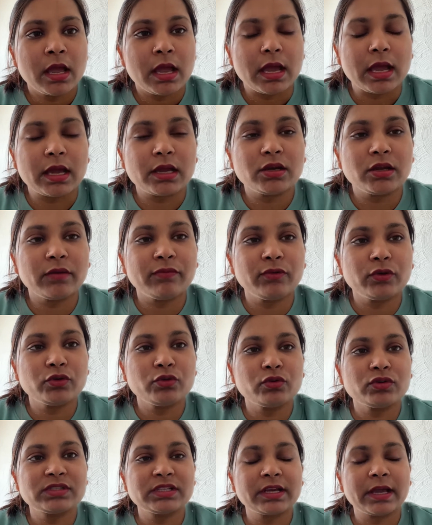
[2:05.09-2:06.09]
And if you're
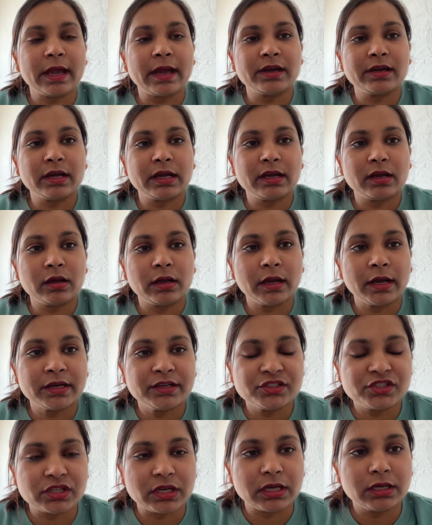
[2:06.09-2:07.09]
using
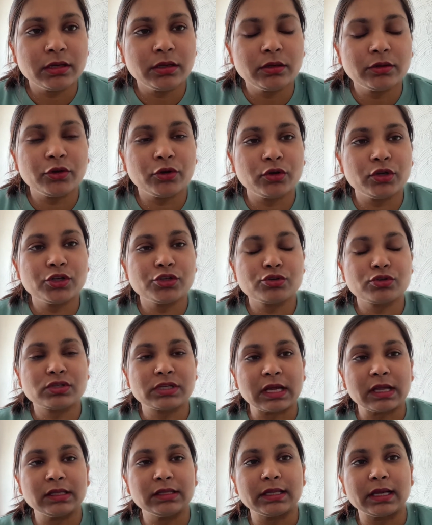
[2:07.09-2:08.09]
hand gel, you need to
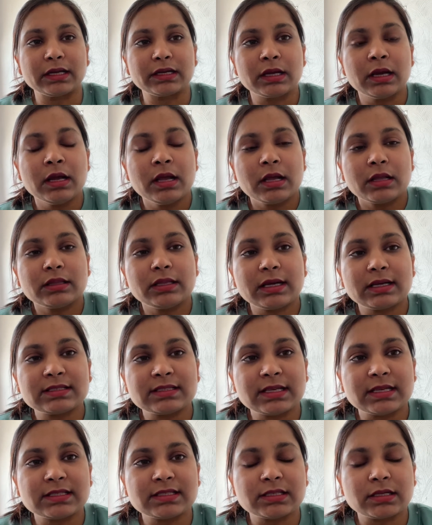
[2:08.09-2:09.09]
tell that the
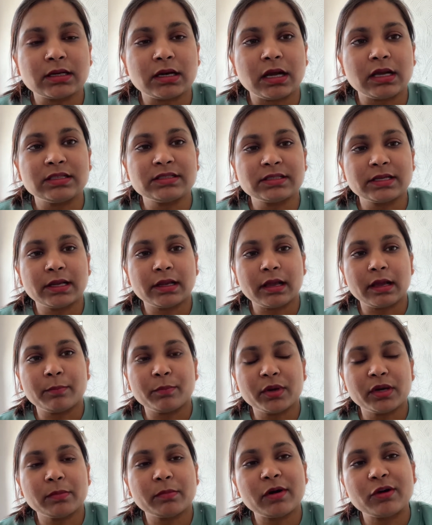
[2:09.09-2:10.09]
assessor, I'll take
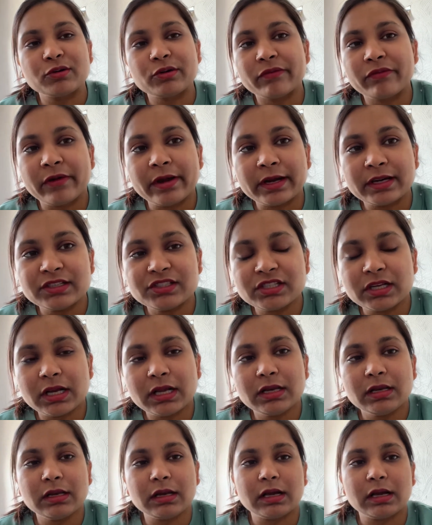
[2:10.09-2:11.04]
ample amount of hand gel,